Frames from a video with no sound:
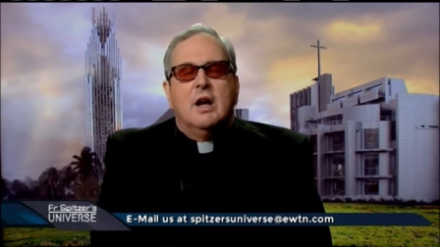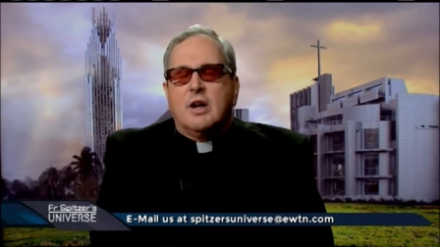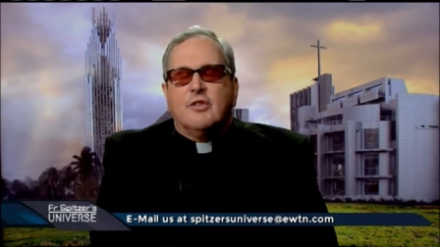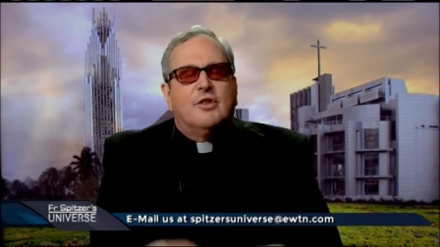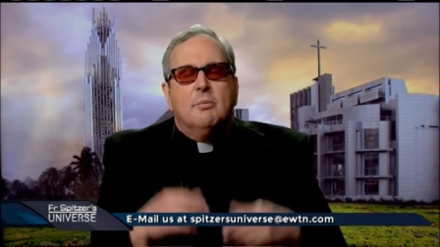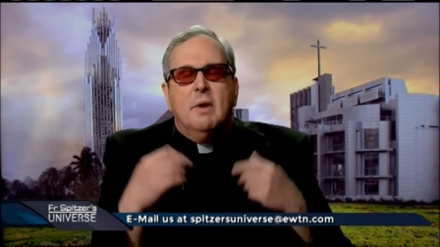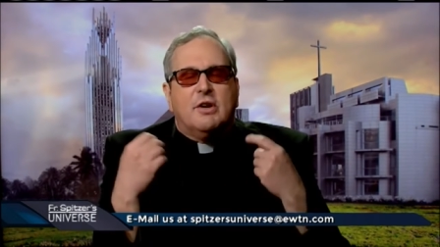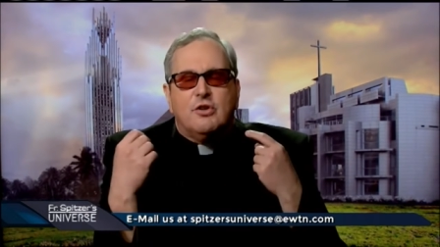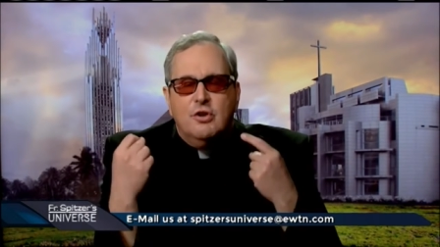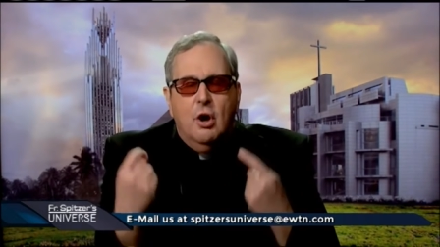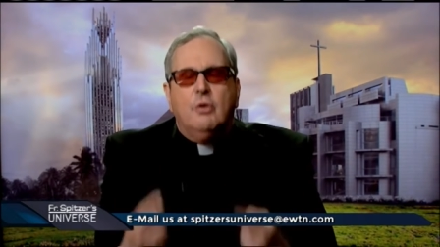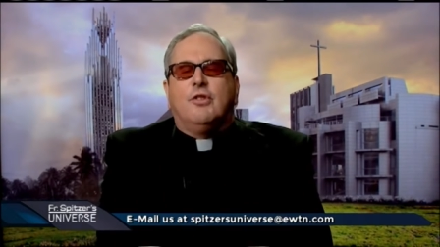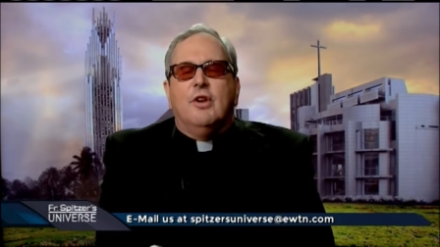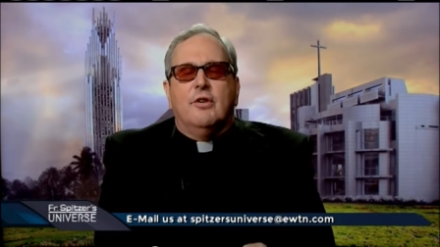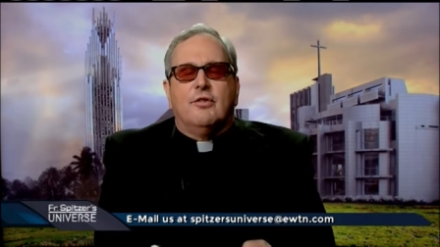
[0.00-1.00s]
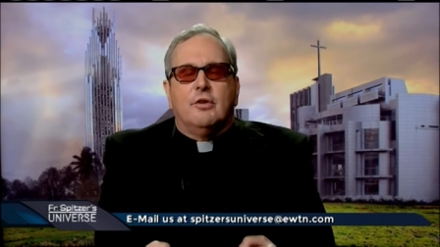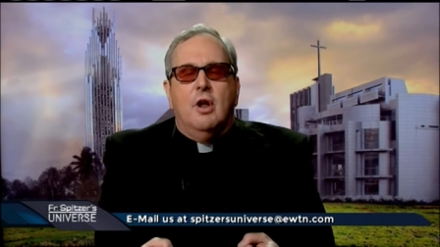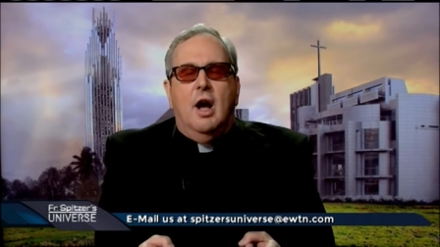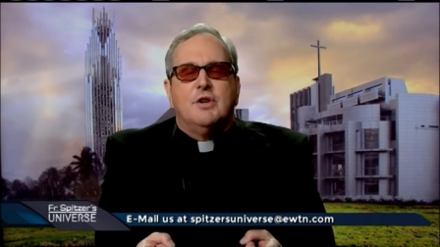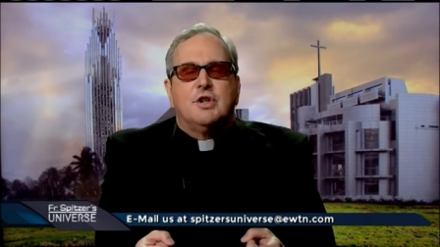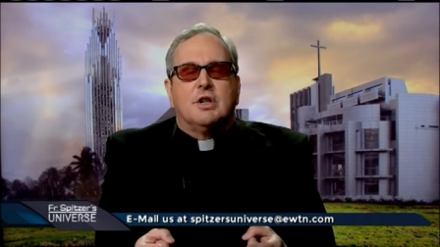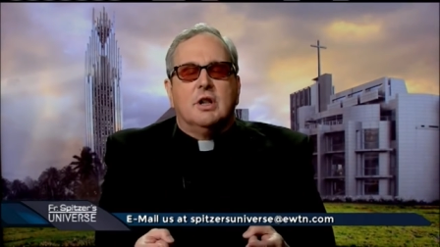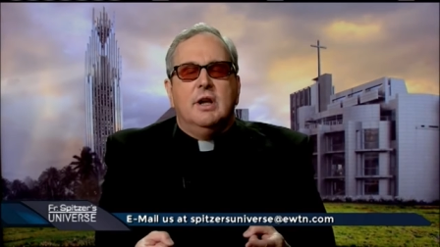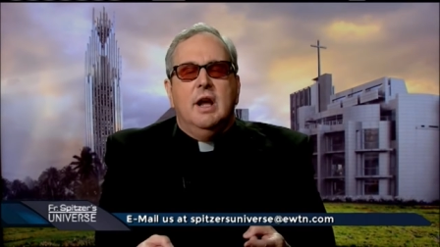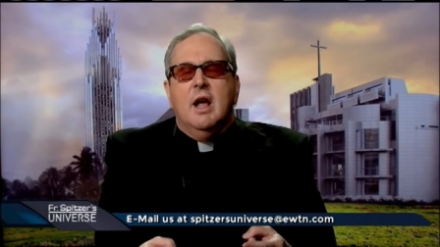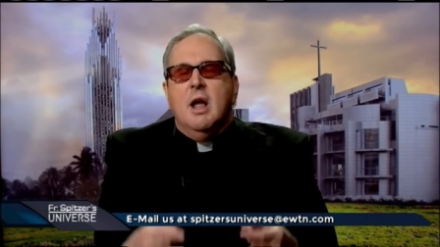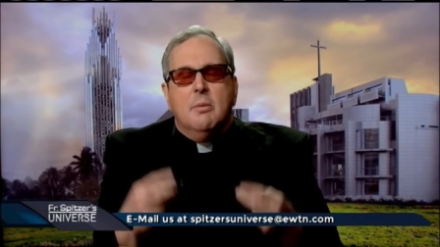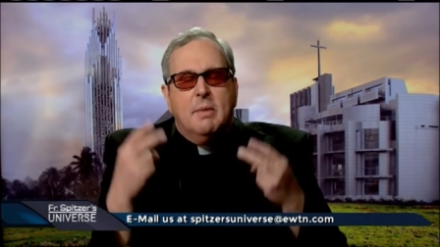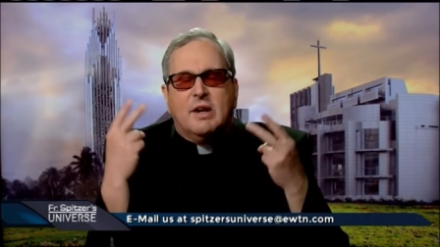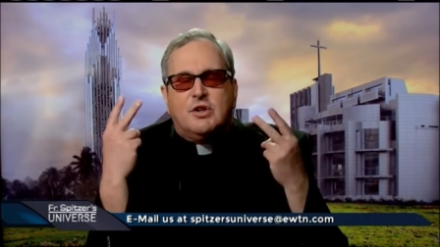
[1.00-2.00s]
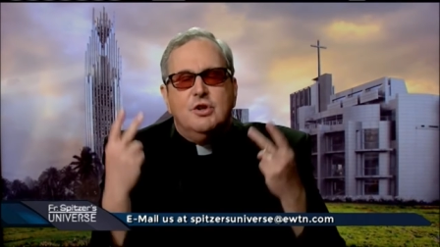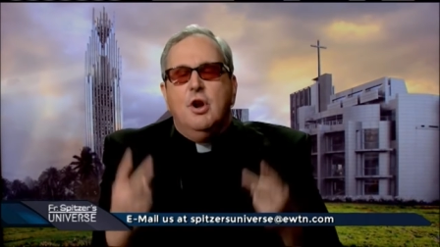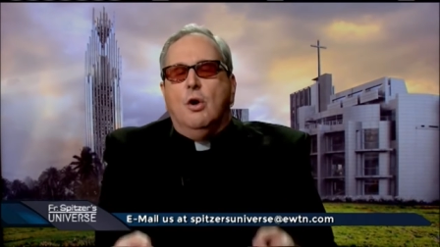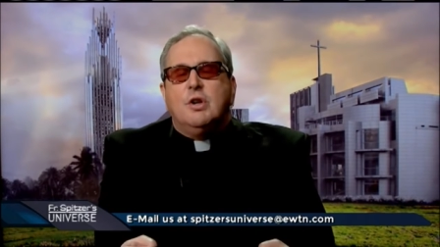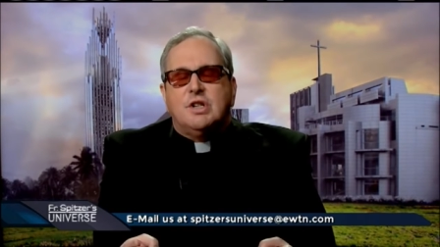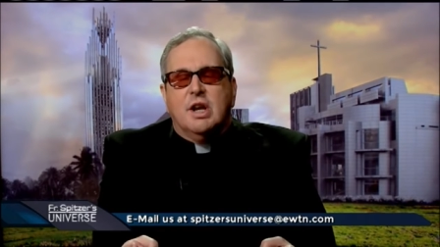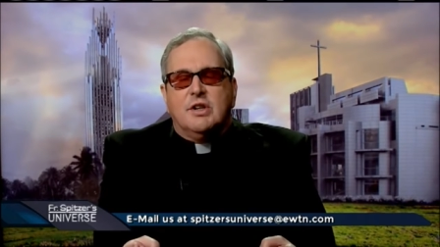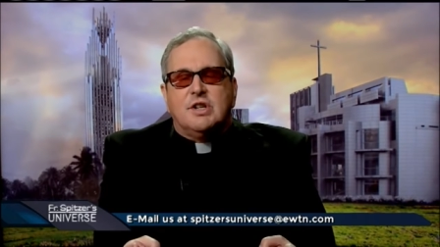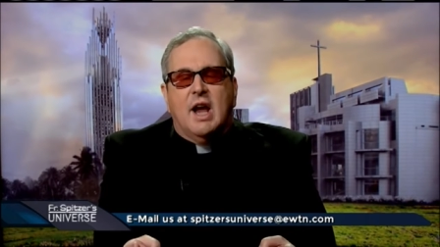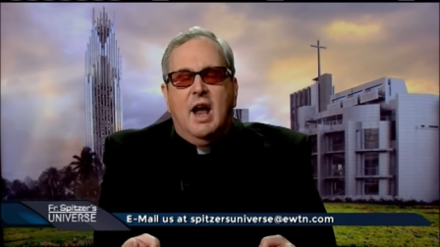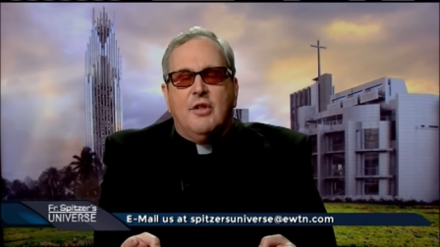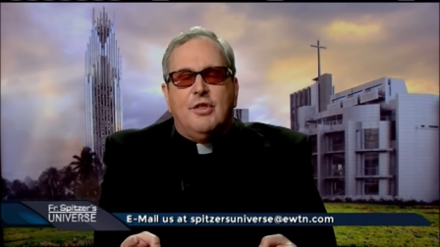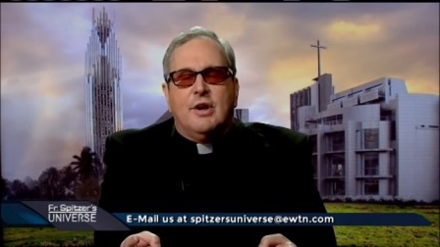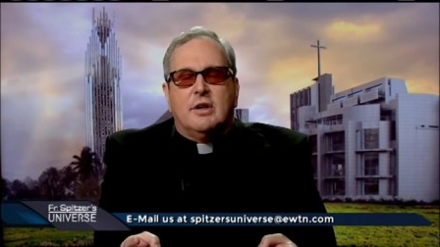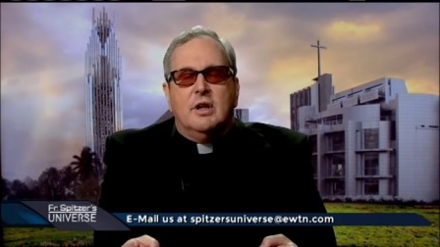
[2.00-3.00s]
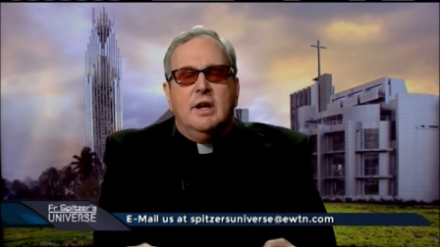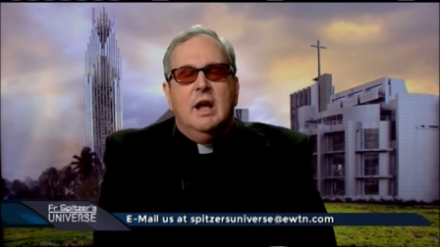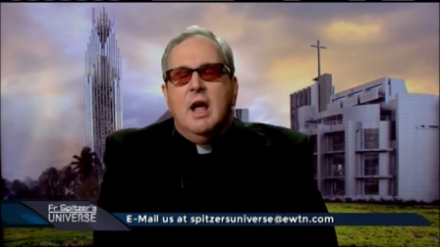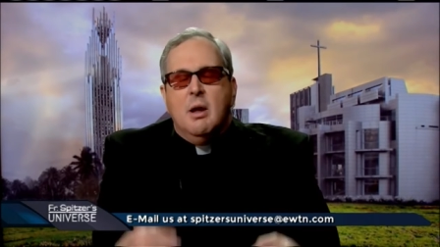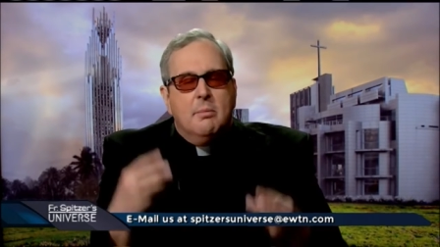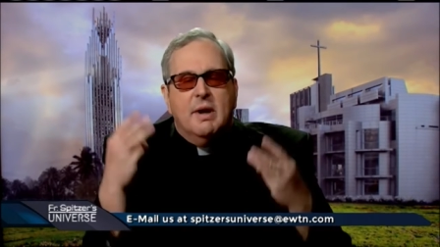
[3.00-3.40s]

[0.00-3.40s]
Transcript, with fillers: Because it makes no sense logically, makes no sense ethically,